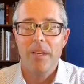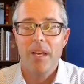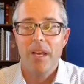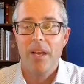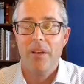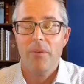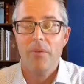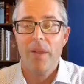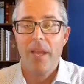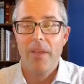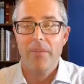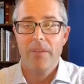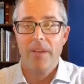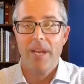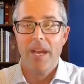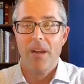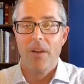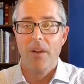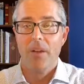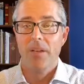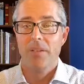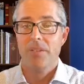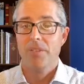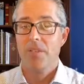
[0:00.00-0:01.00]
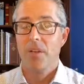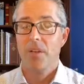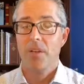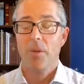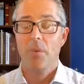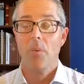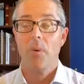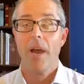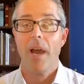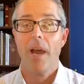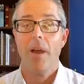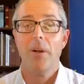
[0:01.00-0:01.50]
Uh, we haven't had Arkansas in a
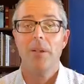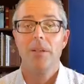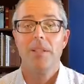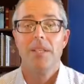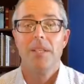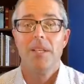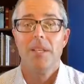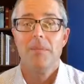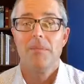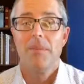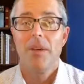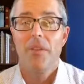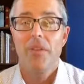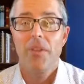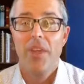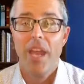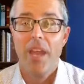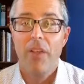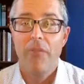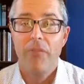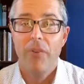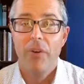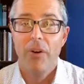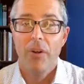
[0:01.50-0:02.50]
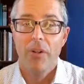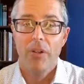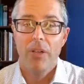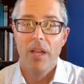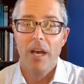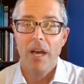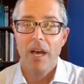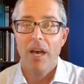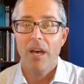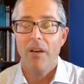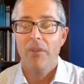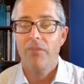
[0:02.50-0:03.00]
while, but thankful
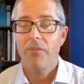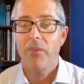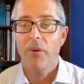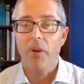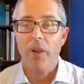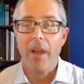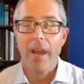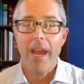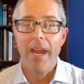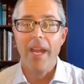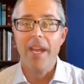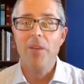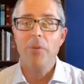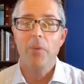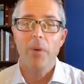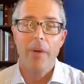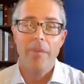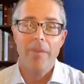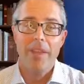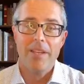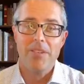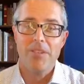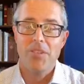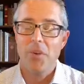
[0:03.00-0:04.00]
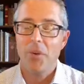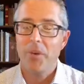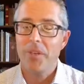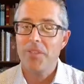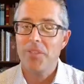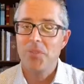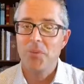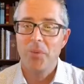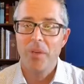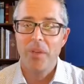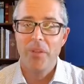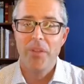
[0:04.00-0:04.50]
uh, for anyone that
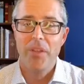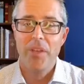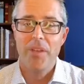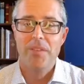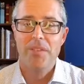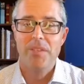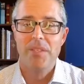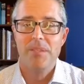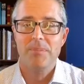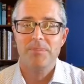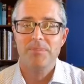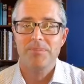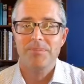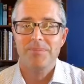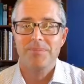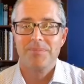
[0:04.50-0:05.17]
joins with us,